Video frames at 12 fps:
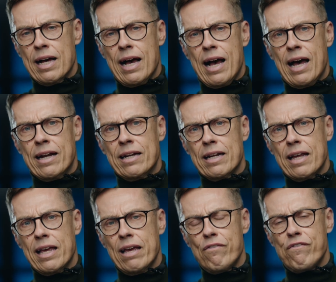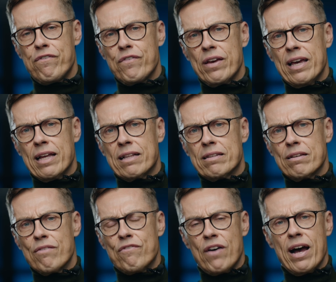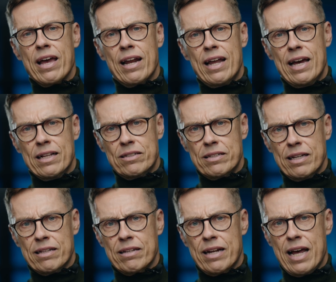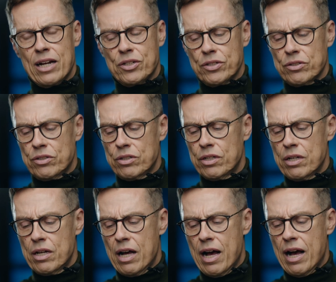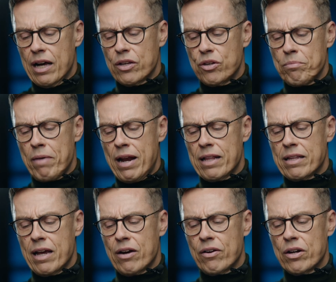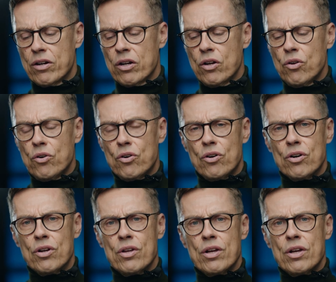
and if it violates international humanitarian law,